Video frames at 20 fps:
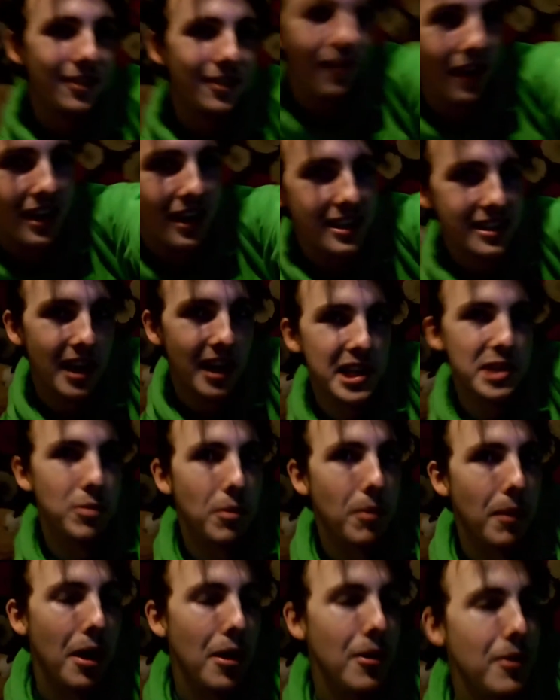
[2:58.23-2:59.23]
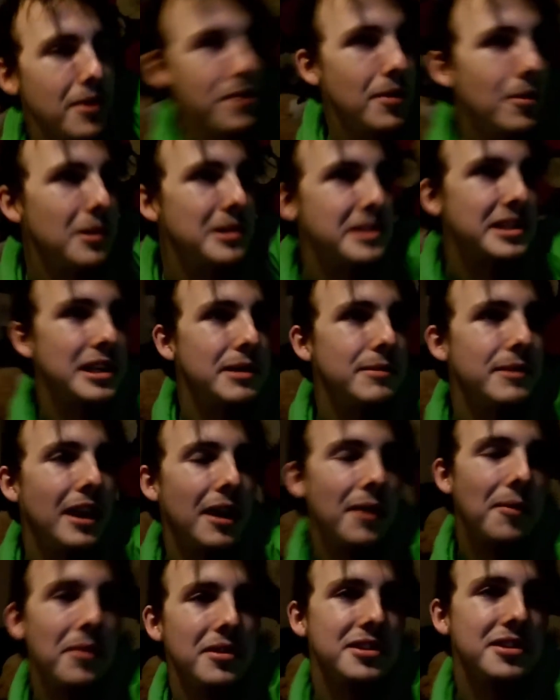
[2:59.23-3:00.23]
is finally starting to upload. Or is it going to be
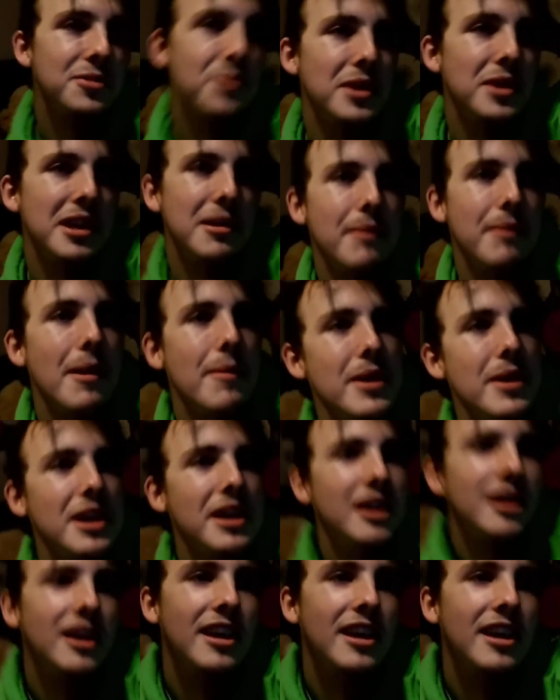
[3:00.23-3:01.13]
like once a week, maybe